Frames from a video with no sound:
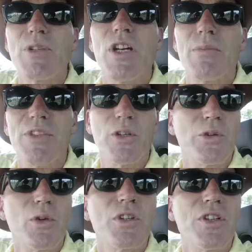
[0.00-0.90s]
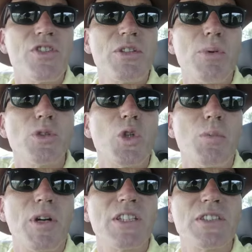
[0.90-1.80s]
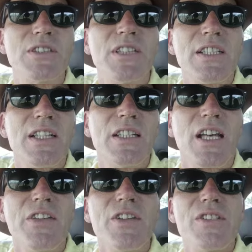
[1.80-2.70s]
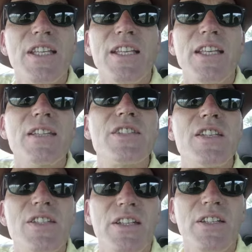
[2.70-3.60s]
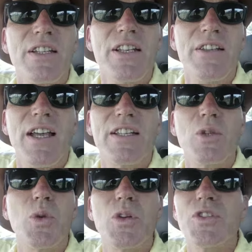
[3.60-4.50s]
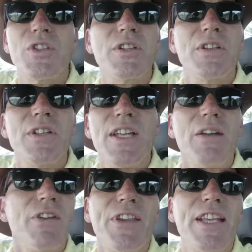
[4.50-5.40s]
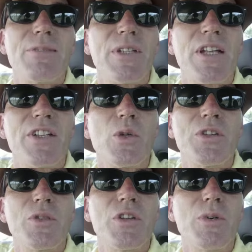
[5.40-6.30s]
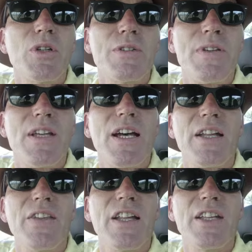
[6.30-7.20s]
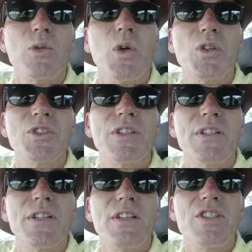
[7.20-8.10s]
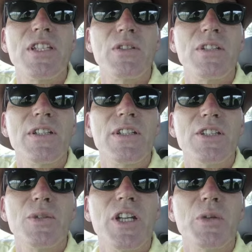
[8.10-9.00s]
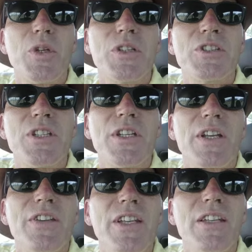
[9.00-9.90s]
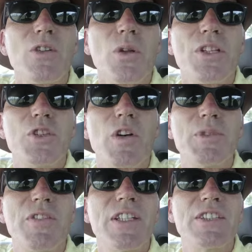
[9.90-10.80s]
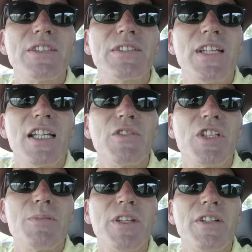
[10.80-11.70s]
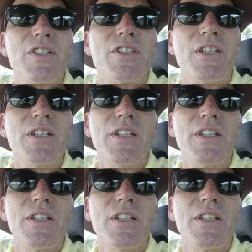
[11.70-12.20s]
time, the authorities, the Ports Corporation and others insisted that it was everything had been done according to the book and that it was sealed. So in other words, the knowledge of observation and of experience